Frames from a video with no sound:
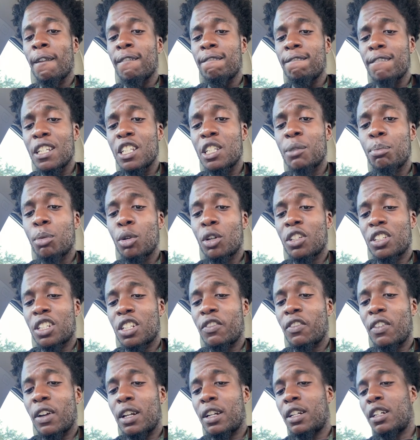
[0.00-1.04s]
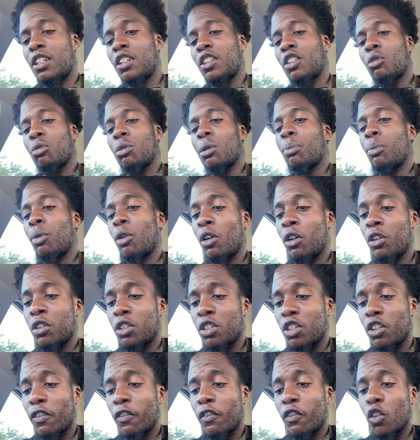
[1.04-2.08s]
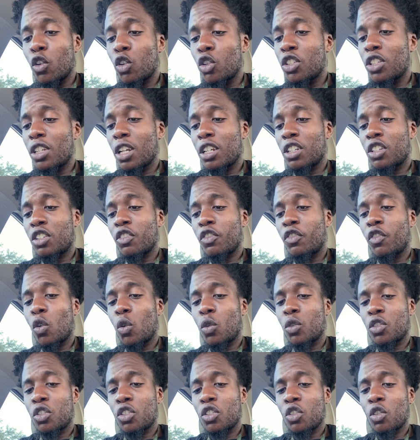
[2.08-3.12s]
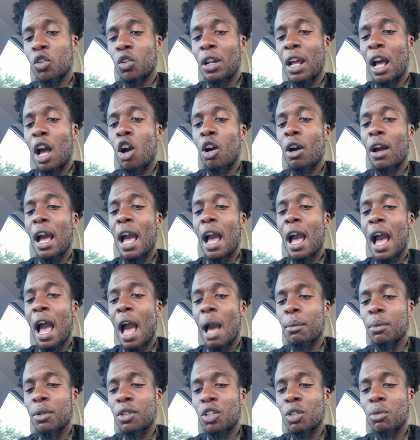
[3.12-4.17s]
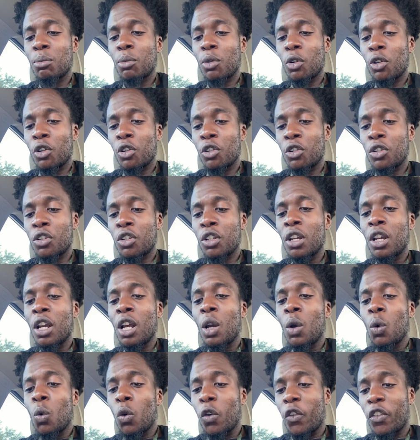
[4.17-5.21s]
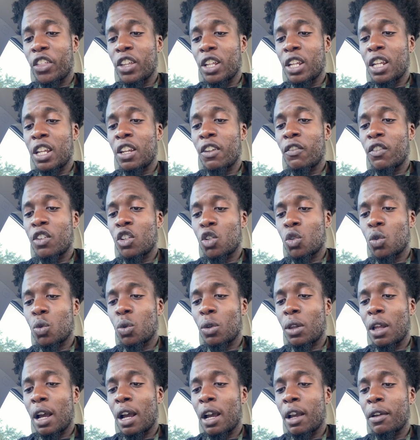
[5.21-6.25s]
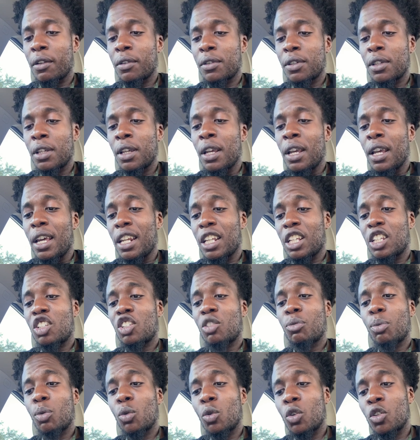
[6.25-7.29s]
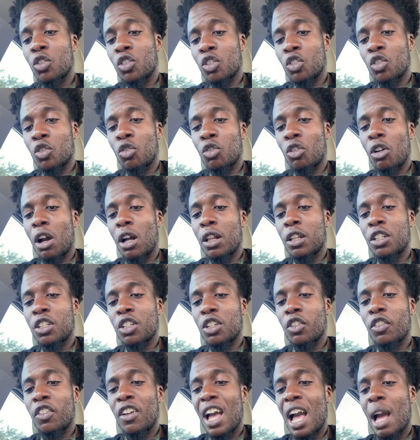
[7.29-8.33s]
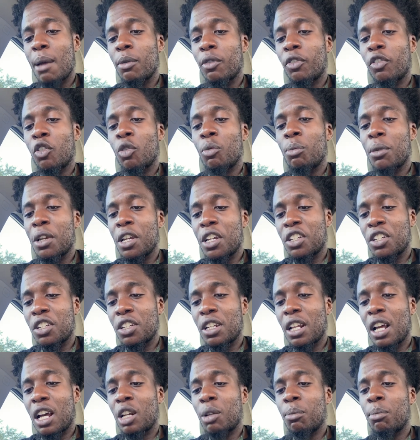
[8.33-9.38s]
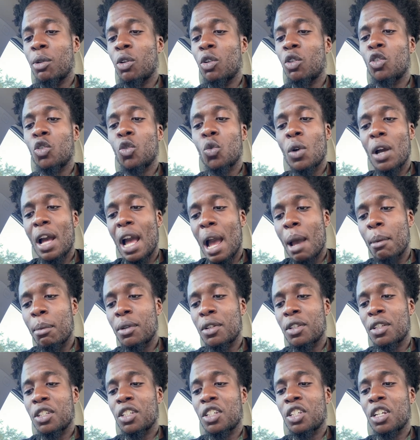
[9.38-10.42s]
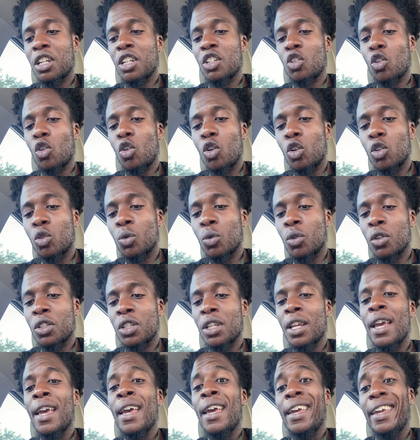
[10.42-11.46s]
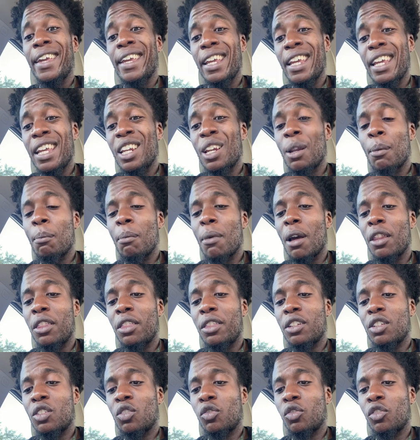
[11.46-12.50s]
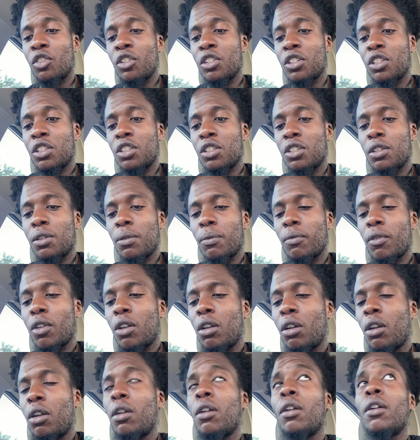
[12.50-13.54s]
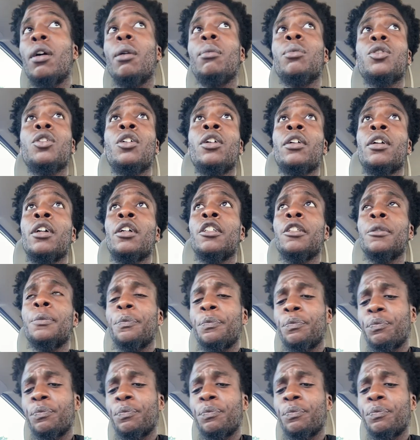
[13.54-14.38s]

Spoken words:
This book is divided into 3 parts. The first section focuses on how habits emerge within individual lives. It explores the neurology of habit formation, how to build new habits and change old ones, and the methods for I'm sorry, guys.